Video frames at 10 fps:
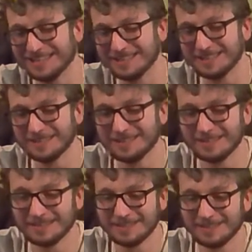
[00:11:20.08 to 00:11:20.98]

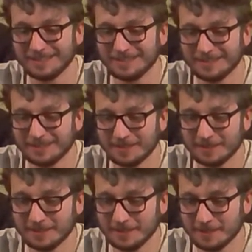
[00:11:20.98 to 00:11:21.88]

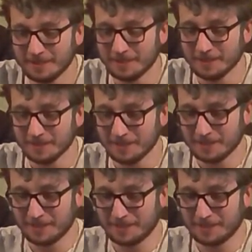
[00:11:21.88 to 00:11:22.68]
This person isn't speaking.